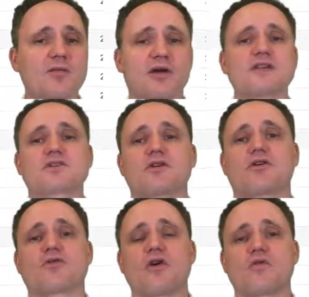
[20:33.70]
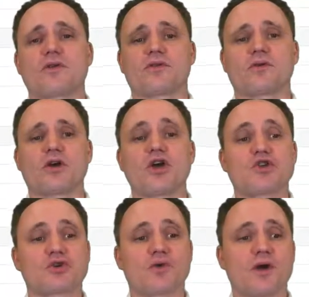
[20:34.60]
but it's going to grow with you.
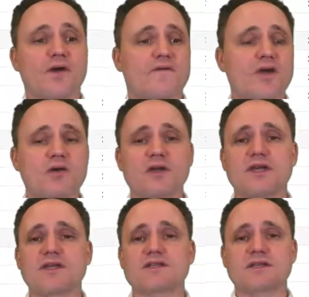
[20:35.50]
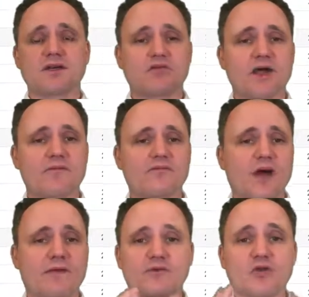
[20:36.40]
So very easy.
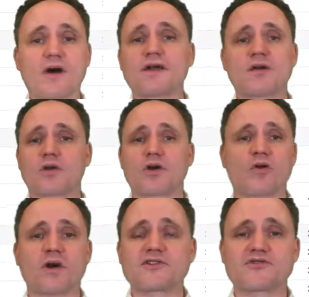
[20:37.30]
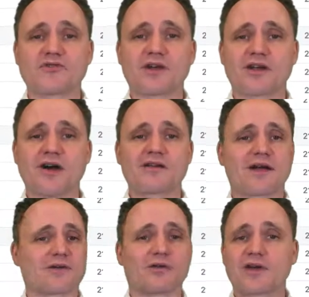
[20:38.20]
I have no idea what OS it's running on.
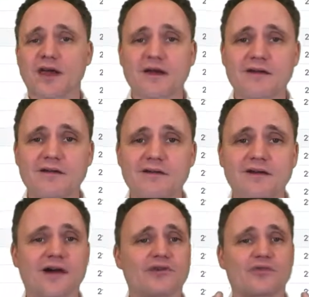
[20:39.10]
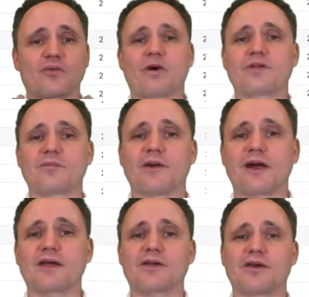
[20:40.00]
I don't care. I just want
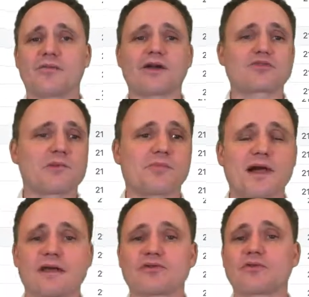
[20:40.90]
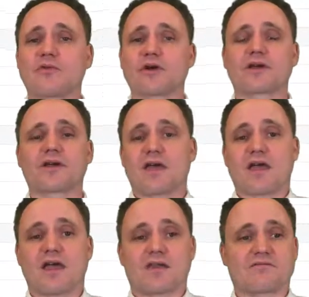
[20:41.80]
my trip planner to work,
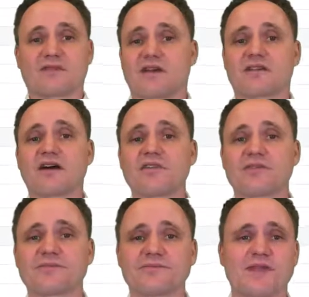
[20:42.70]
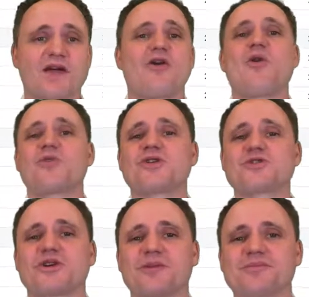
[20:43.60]
and it does. Hope you
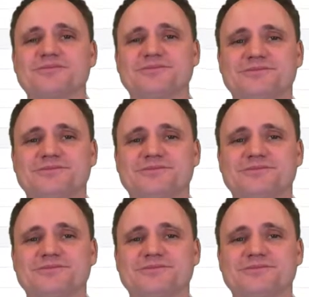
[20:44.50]
enjoyed it.